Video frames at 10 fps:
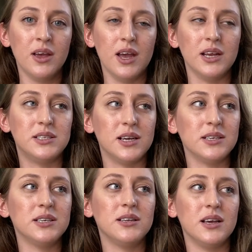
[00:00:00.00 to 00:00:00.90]

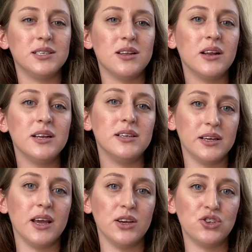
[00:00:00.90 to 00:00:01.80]
It's not an
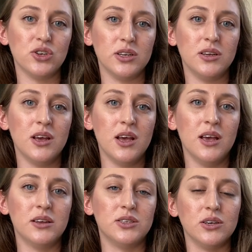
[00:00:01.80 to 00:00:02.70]
indication
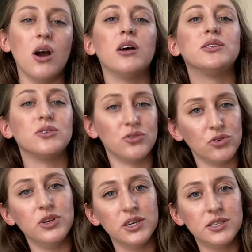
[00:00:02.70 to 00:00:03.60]
to God's
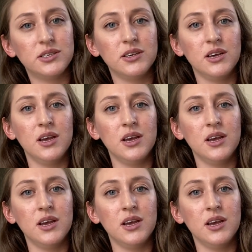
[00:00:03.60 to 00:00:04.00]
goodness.